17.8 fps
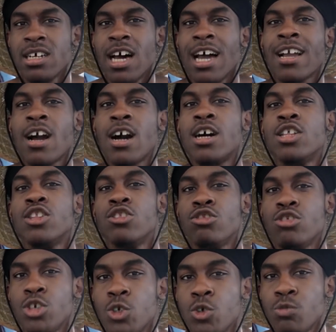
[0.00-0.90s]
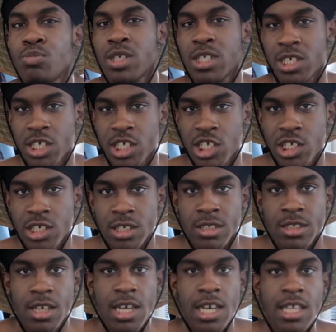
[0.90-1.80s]
I got a new
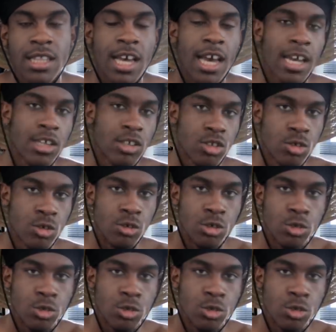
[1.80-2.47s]
position that I do.